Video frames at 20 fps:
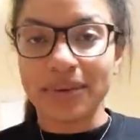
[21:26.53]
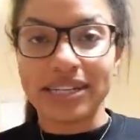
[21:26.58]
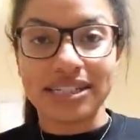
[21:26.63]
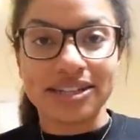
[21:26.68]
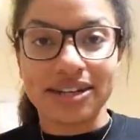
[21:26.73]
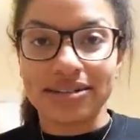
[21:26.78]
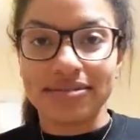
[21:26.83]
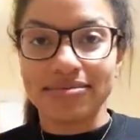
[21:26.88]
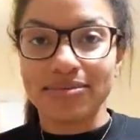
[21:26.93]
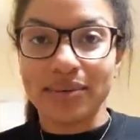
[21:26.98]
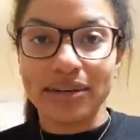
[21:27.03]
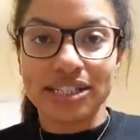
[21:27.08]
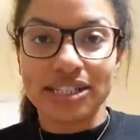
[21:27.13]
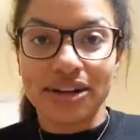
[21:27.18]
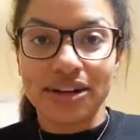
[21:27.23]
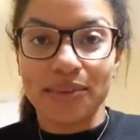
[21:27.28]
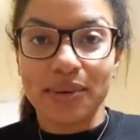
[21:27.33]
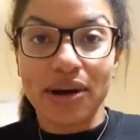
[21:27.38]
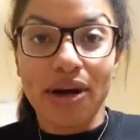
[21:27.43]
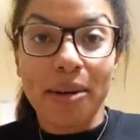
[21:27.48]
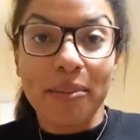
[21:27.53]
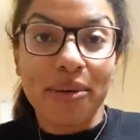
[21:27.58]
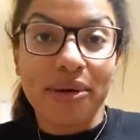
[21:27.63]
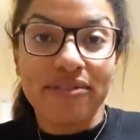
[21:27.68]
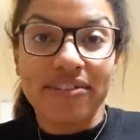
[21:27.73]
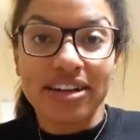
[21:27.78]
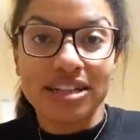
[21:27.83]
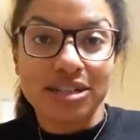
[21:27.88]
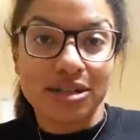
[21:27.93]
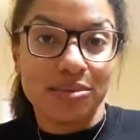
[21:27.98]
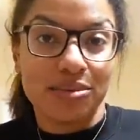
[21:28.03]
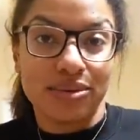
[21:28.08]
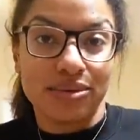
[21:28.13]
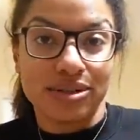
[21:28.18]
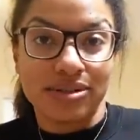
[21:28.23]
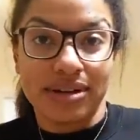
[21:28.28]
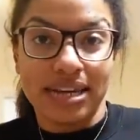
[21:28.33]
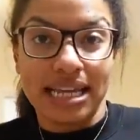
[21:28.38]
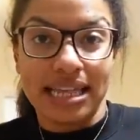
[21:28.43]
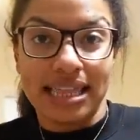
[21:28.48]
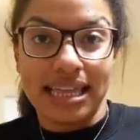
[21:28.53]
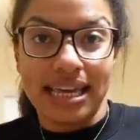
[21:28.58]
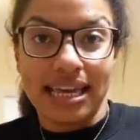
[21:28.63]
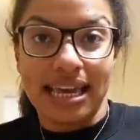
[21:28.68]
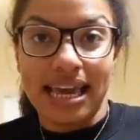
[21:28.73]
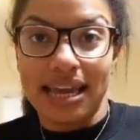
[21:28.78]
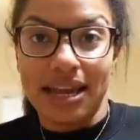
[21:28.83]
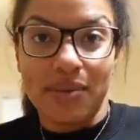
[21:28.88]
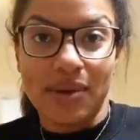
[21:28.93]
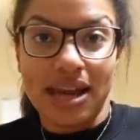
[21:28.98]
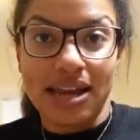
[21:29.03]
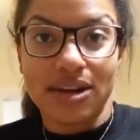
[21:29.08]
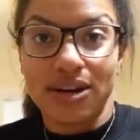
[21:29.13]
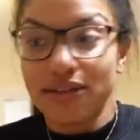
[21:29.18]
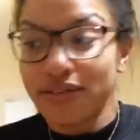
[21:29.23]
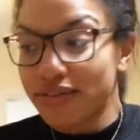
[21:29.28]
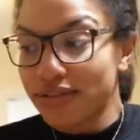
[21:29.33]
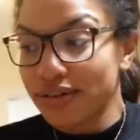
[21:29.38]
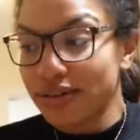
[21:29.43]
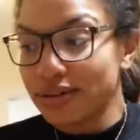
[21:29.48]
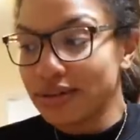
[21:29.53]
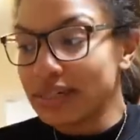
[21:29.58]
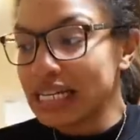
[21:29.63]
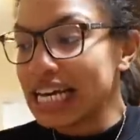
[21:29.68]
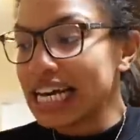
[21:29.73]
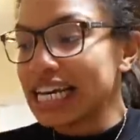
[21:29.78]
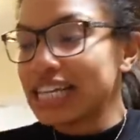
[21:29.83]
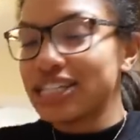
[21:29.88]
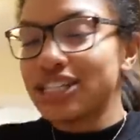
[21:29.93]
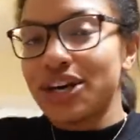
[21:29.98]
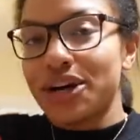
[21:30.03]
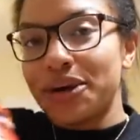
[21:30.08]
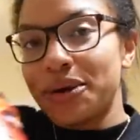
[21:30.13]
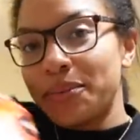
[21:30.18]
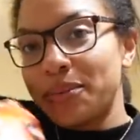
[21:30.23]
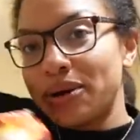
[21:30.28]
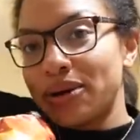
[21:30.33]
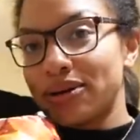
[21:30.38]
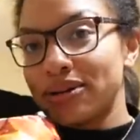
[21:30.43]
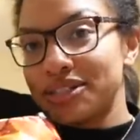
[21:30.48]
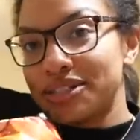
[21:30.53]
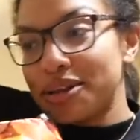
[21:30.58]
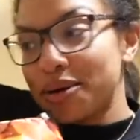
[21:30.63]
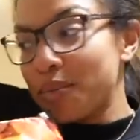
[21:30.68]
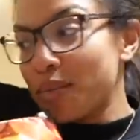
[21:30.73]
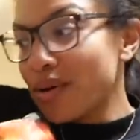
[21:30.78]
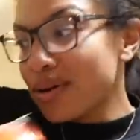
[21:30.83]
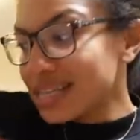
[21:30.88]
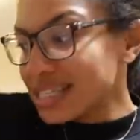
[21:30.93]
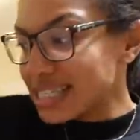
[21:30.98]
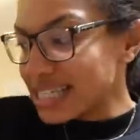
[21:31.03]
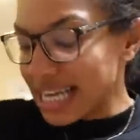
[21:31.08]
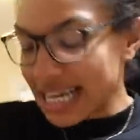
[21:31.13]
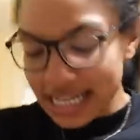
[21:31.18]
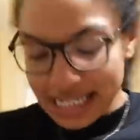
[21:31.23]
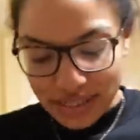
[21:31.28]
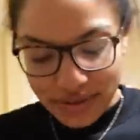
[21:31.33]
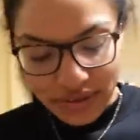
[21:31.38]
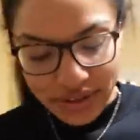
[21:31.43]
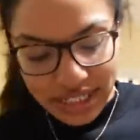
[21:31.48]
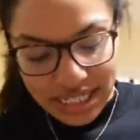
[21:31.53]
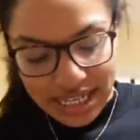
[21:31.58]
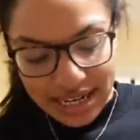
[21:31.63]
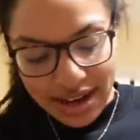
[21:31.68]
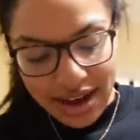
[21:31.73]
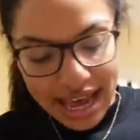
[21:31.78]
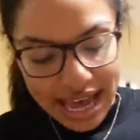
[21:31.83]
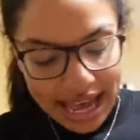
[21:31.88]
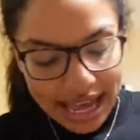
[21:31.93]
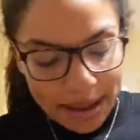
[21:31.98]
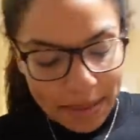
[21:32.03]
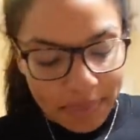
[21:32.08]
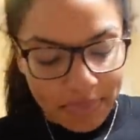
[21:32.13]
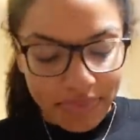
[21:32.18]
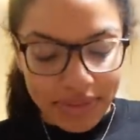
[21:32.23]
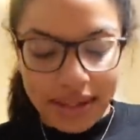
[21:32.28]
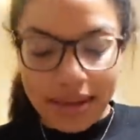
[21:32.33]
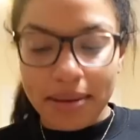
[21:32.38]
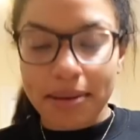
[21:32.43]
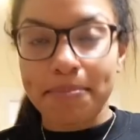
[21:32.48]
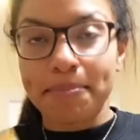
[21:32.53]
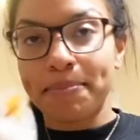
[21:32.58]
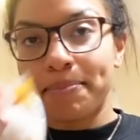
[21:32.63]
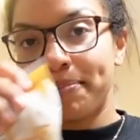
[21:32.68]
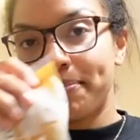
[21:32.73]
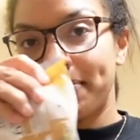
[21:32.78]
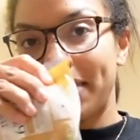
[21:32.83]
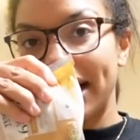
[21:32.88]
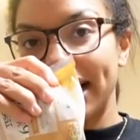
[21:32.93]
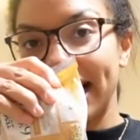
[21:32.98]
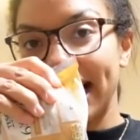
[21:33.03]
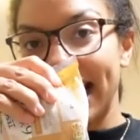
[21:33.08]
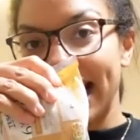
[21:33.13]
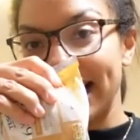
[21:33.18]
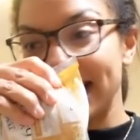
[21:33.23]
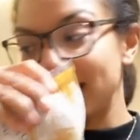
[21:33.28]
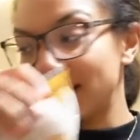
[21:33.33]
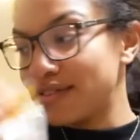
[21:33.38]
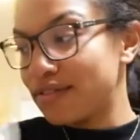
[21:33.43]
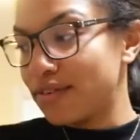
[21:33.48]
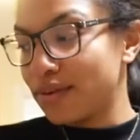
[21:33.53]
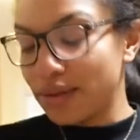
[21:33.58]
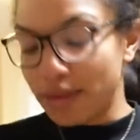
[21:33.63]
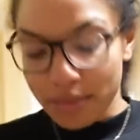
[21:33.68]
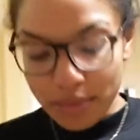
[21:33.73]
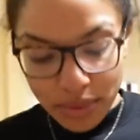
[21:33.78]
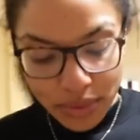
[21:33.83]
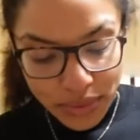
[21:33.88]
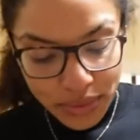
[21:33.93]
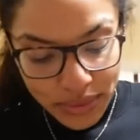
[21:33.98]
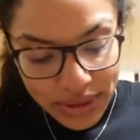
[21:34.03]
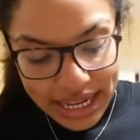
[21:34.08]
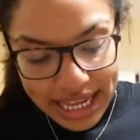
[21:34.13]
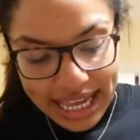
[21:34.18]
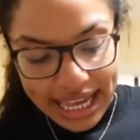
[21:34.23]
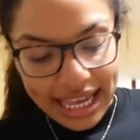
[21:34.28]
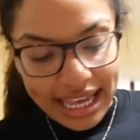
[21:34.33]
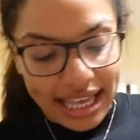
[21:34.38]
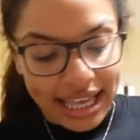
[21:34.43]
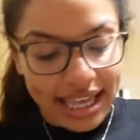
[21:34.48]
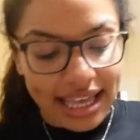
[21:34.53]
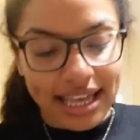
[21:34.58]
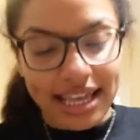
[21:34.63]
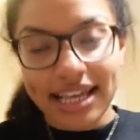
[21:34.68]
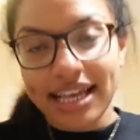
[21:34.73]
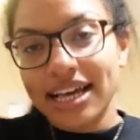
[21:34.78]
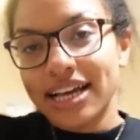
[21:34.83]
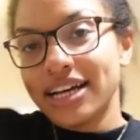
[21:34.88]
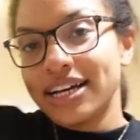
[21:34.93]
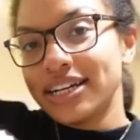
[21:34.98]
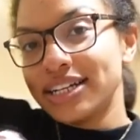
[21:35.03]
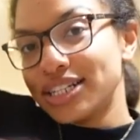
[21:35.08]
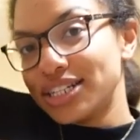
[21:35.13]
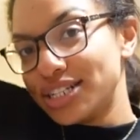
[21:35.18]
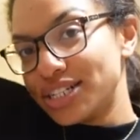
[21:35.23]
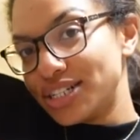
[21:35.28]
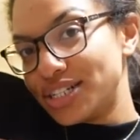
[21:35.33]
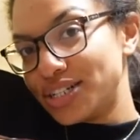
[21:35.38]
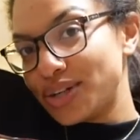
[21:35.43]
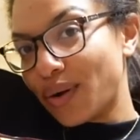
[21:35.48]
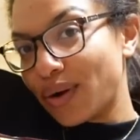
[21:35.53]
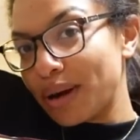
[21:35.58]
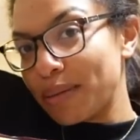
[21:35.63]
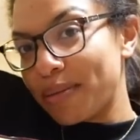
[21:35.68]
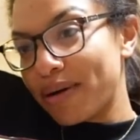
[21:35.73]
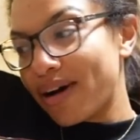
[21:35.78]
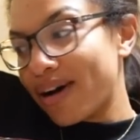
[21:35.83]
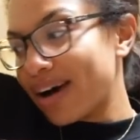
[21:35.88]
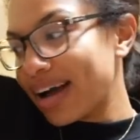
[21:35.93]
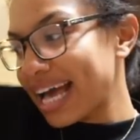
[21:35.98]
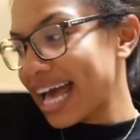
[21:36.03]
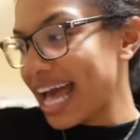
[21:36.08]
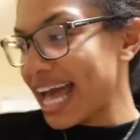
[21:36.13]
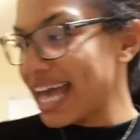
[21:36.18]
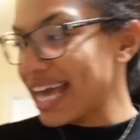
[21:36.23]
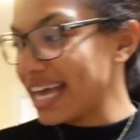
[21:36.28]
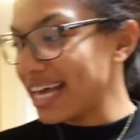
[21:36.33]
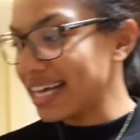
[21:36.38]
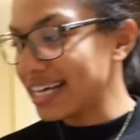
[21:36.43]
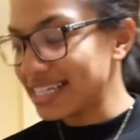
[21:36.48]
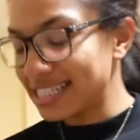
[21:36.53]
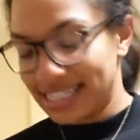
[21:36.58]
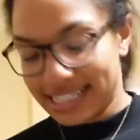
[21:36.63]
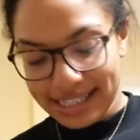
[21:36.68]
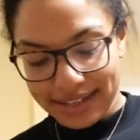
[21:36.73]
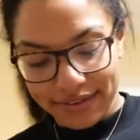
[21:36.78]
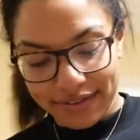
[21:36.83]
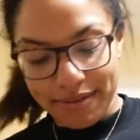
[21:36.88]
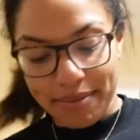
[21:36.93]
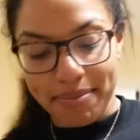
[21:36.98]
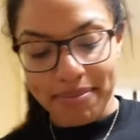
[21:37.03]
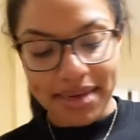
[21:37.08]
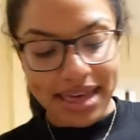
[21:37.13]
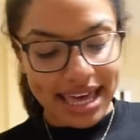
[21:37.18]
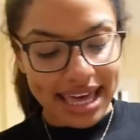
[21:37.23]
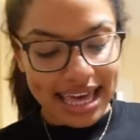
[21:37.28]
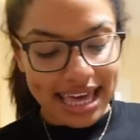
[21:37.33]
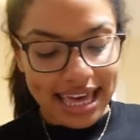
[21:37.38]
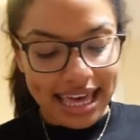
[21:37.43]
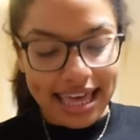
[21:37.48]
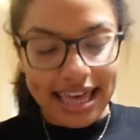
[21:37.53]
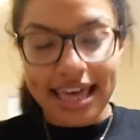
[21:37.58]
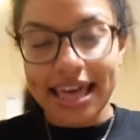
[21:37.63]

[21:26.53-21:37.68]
because we can't put vegetables or anything anywhere, no fruit. So we got some Wotsits for tonight, pancakes for the morning, chocolate bar cakes for me,